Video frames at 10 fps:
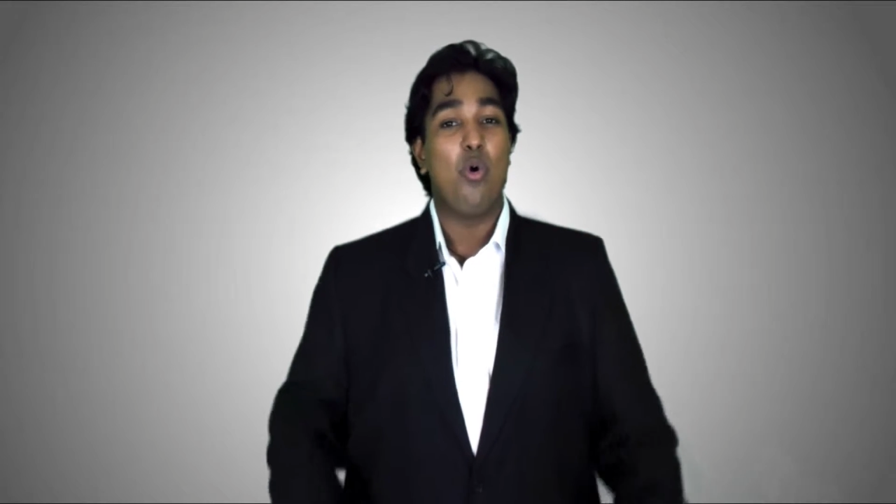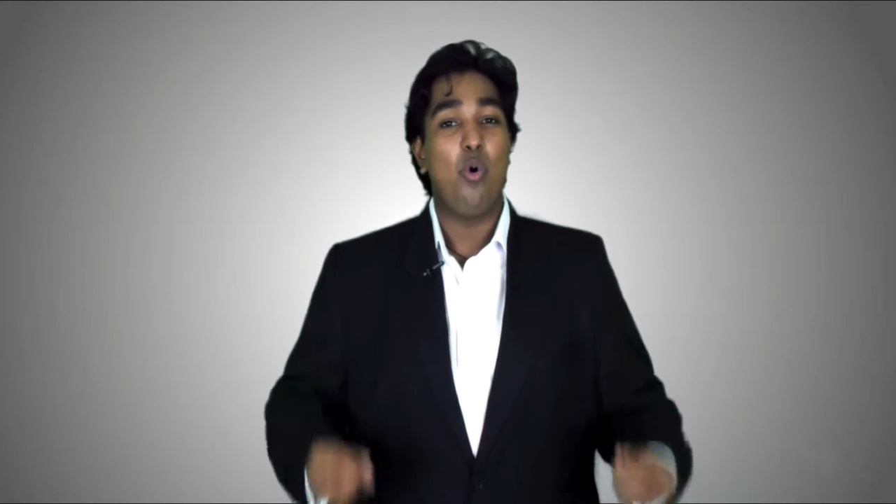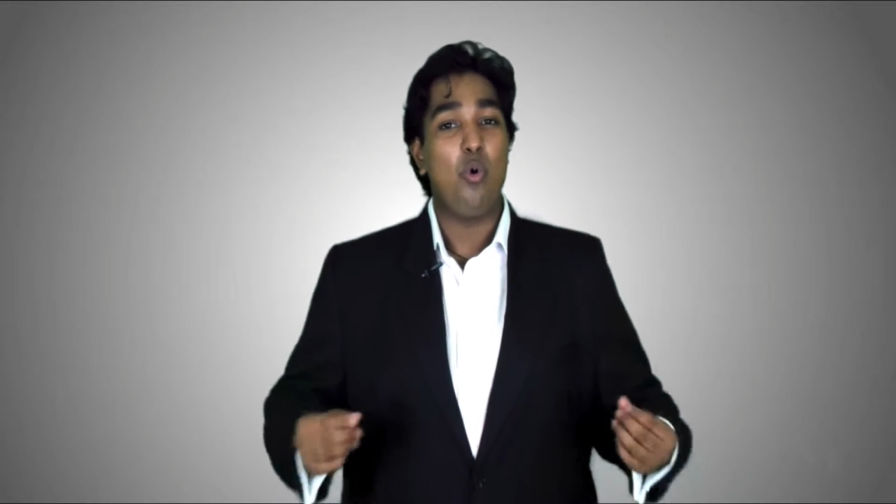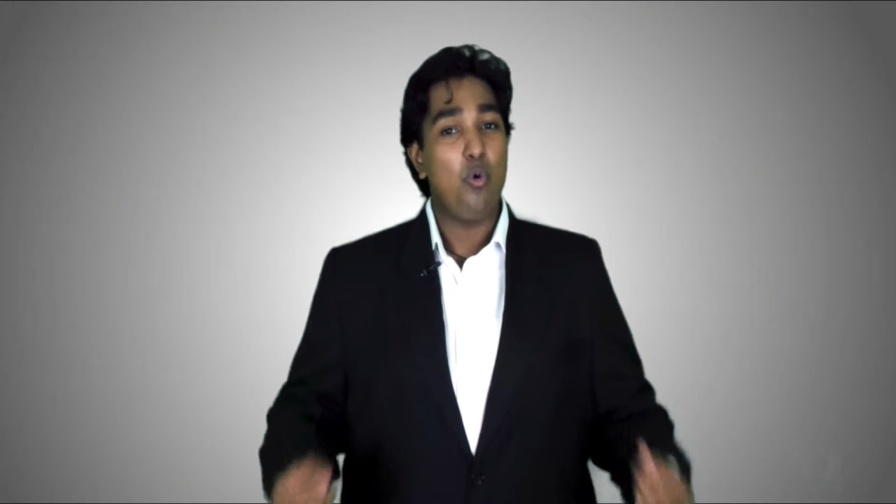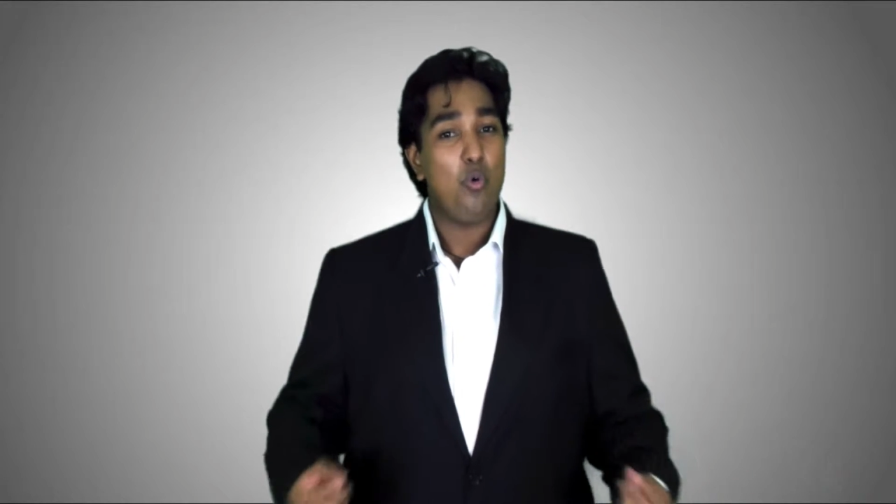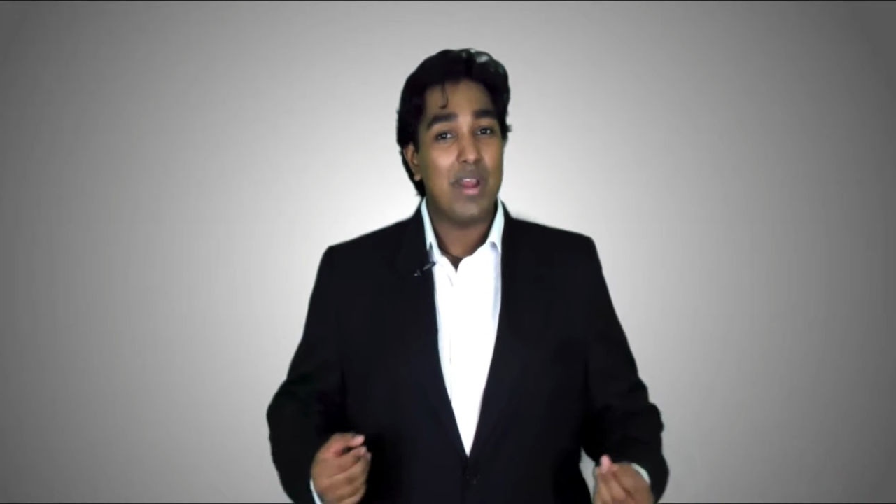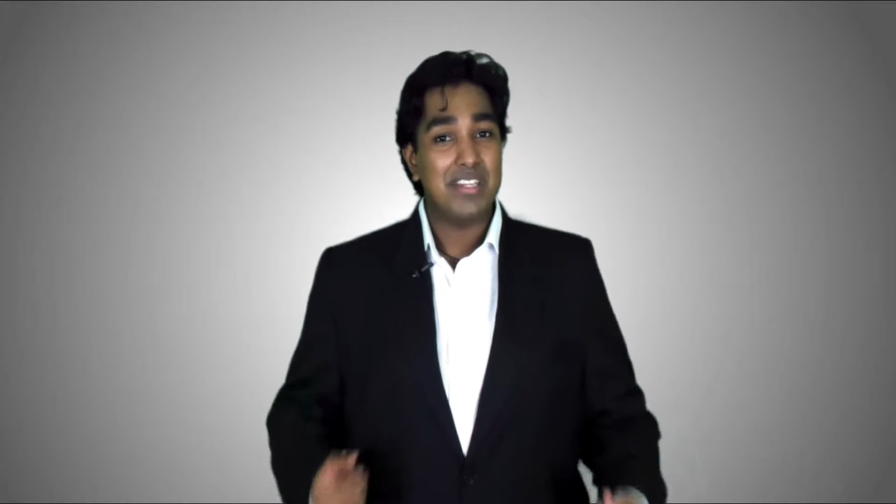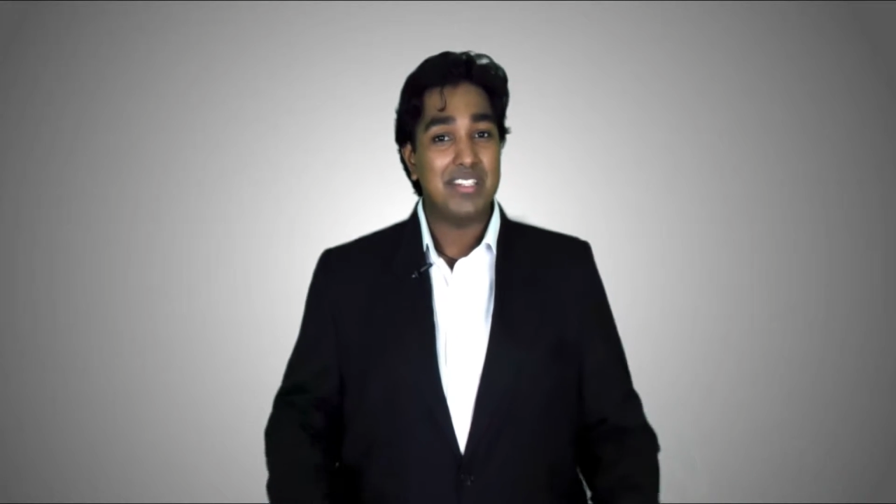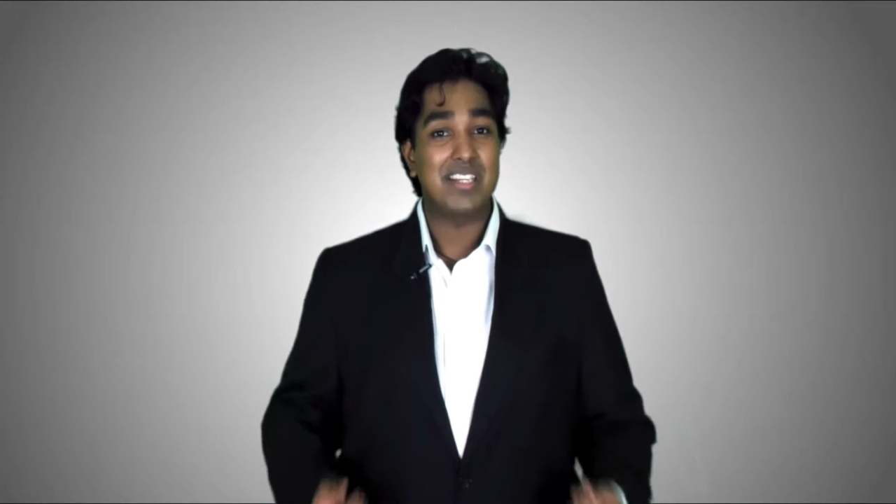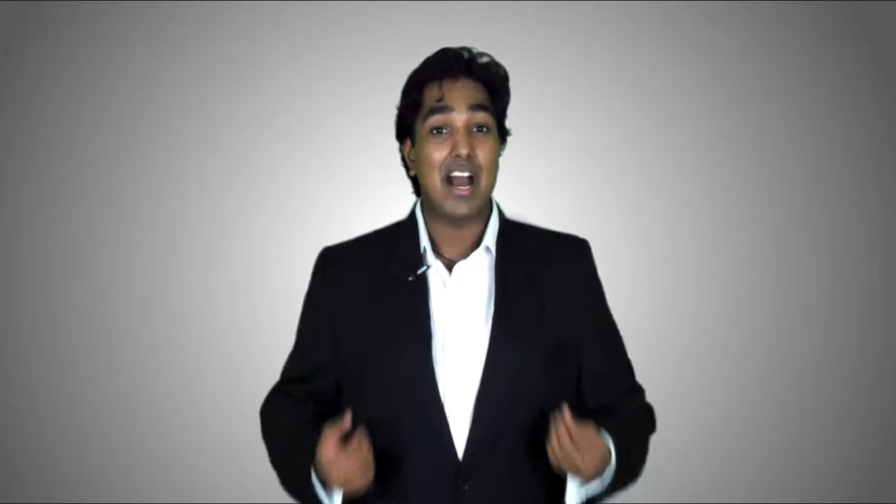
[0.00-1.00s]

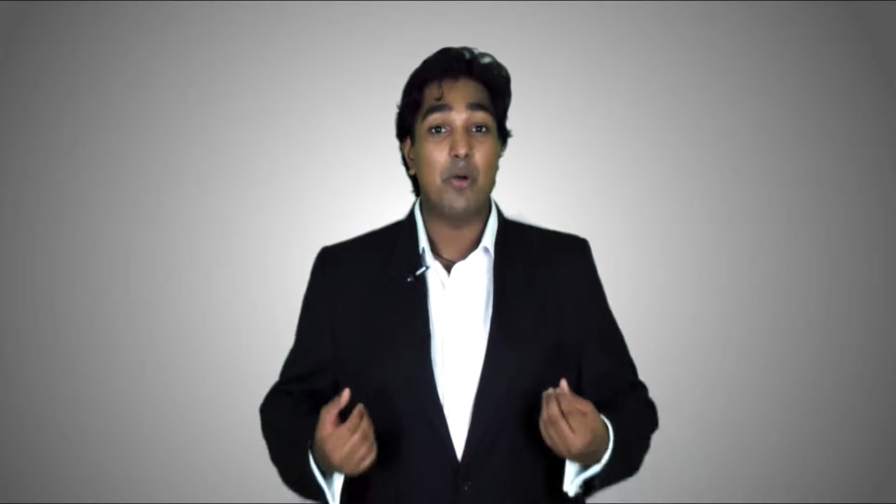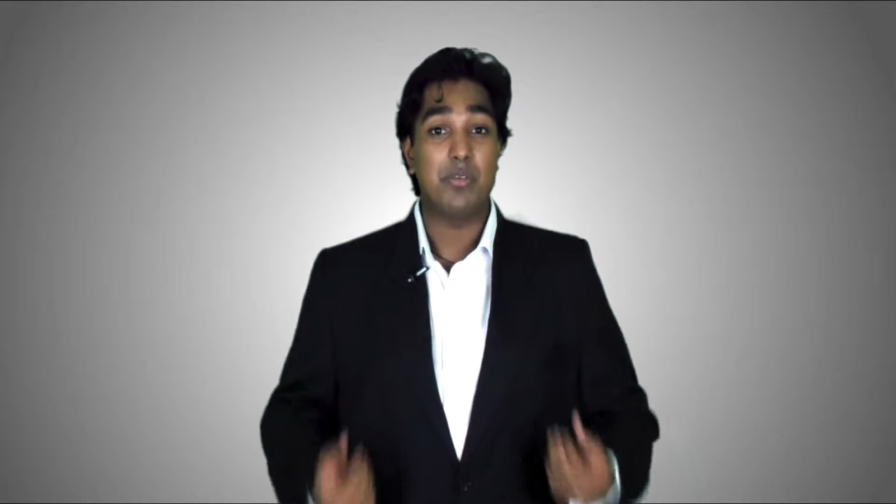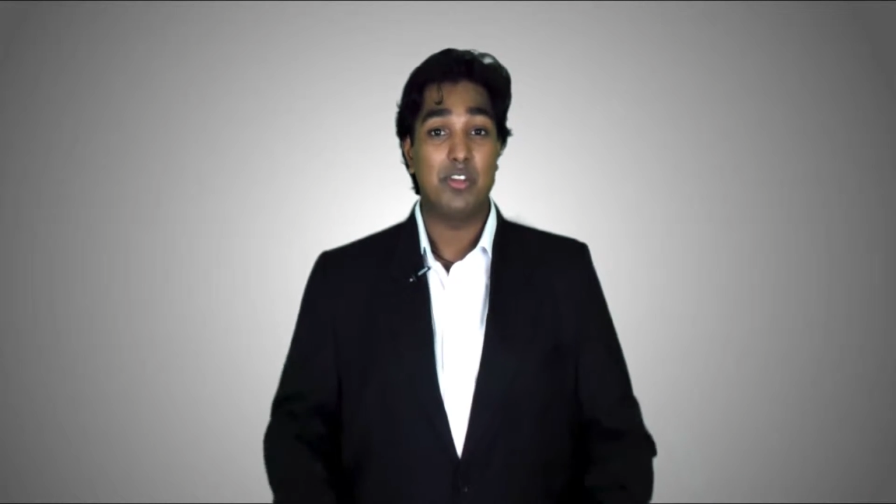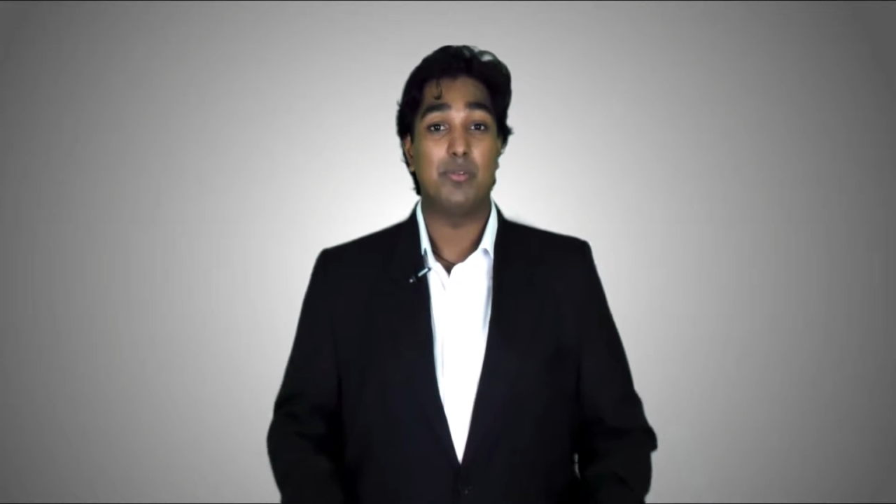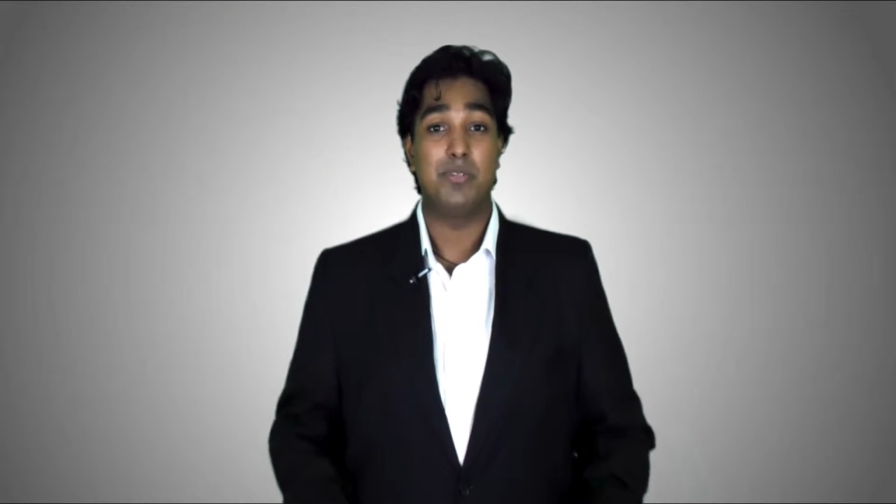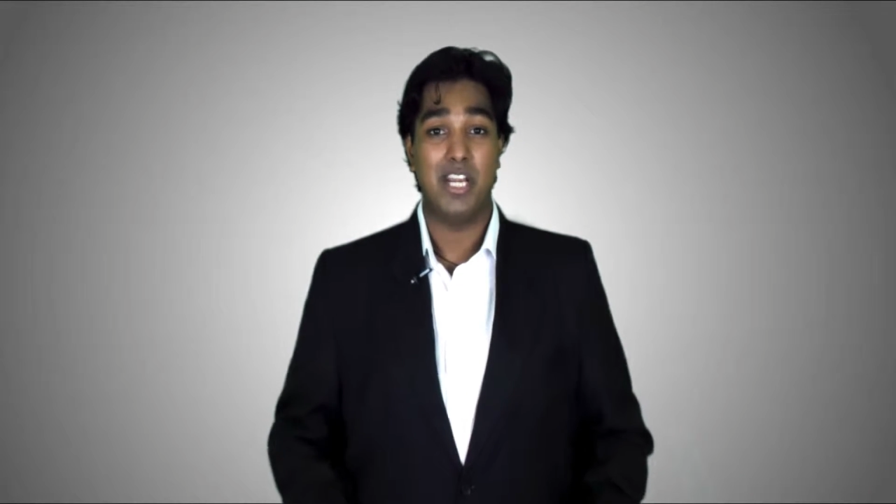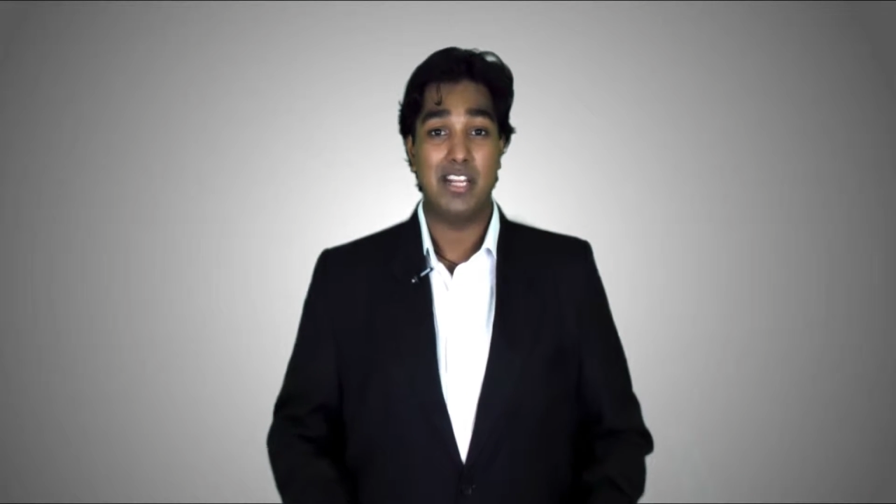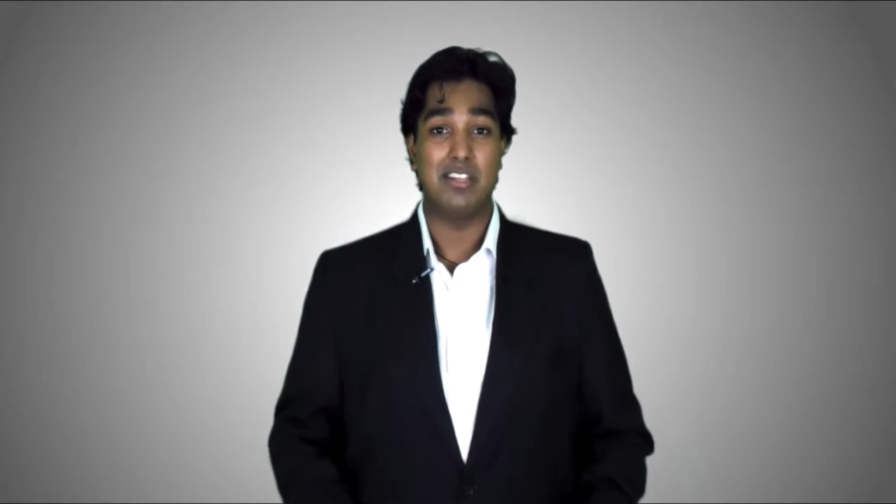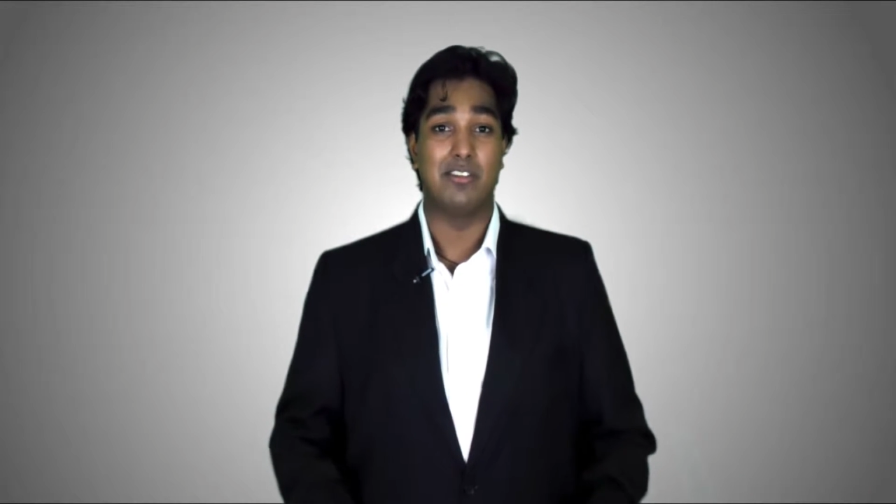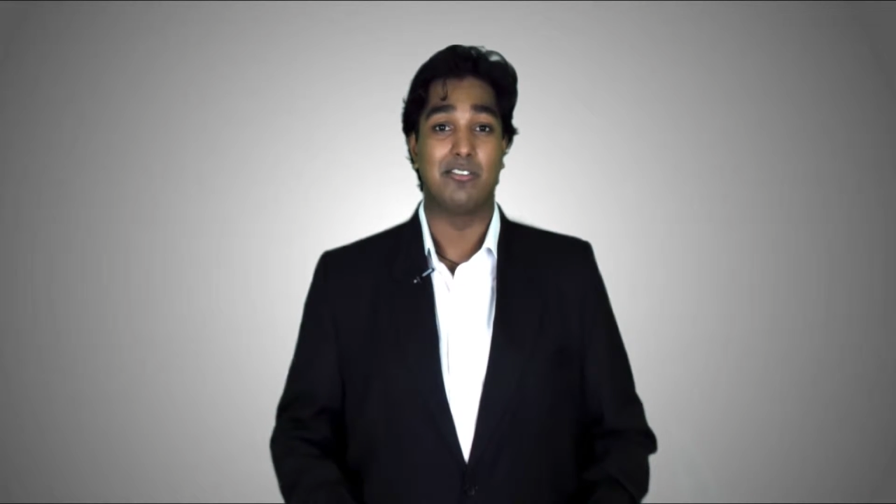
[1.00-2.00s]
Always start with your
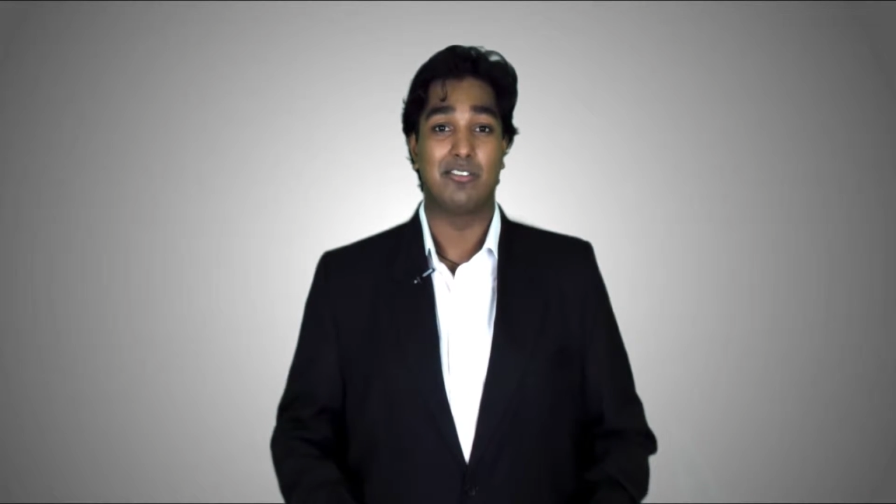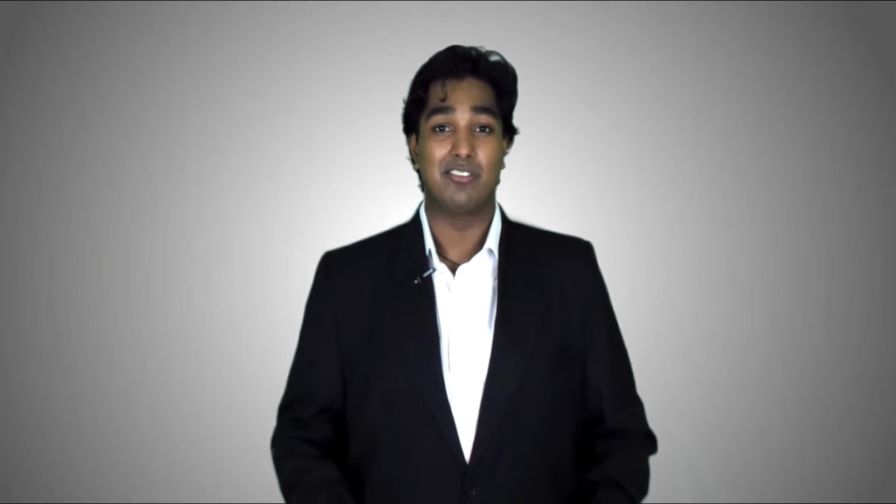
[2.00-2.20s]
objective.